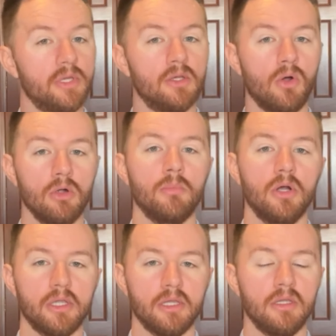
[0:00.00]
in our
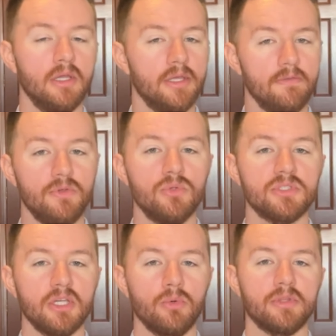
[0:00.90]
market, if you
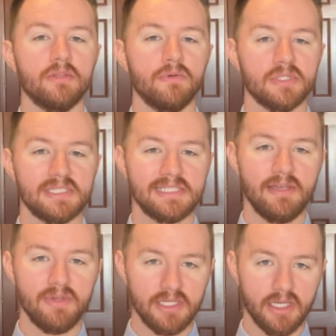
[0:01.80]
sell within the first
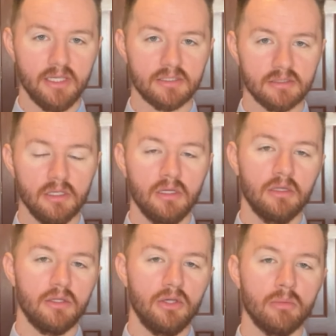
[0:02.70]
7 days,
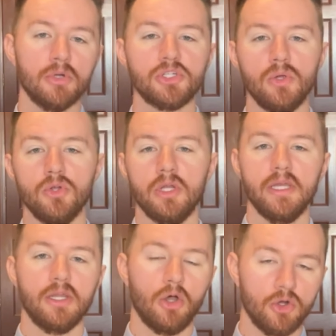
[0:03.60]
the numbers show you're going to
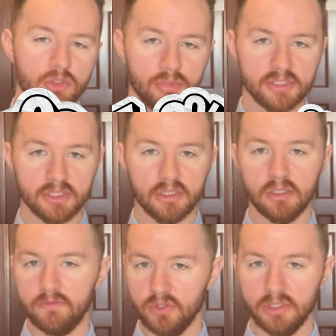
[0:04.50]
get 100%
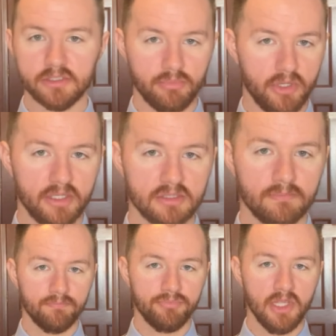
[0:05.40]
of your list price.
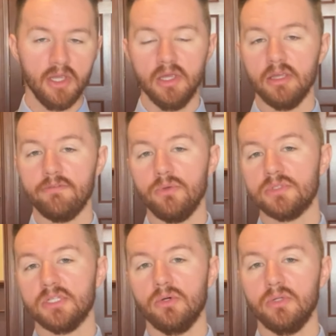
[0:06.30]
If you
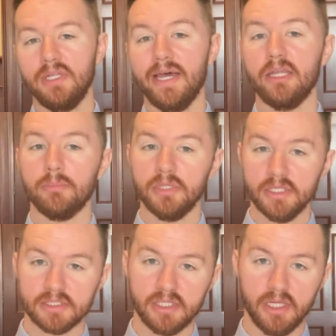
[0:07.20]
sell 90
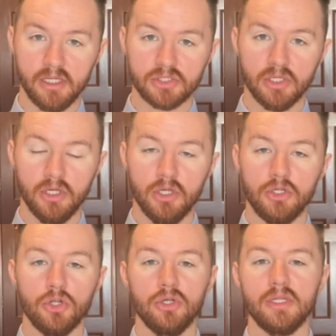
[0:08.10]
plus days,
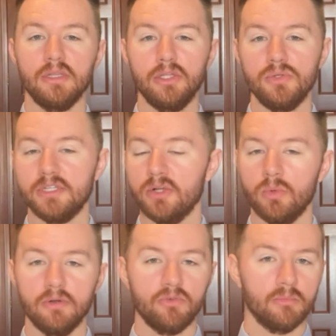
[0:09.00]
you're going to lose
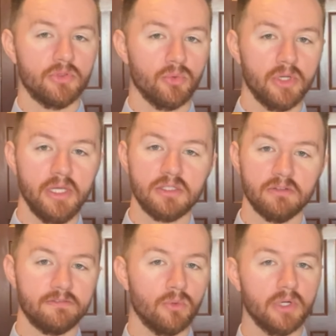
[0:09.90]
anywhere from 3 to
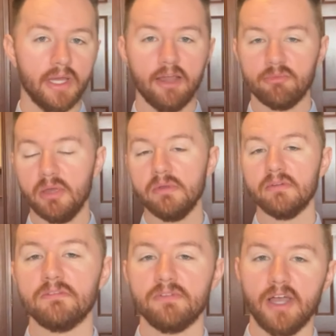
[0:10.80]
4.5, maybe even
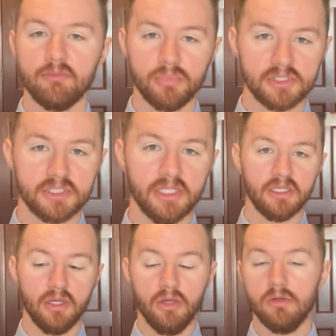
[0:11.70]
5%
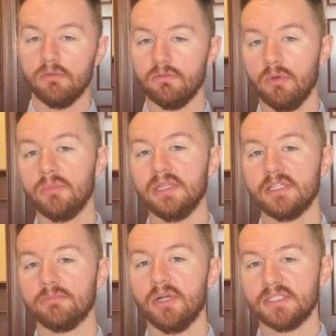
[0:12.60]
from the
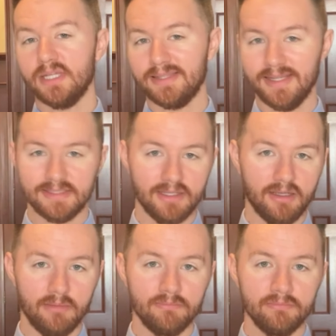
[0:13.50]
list price at that time,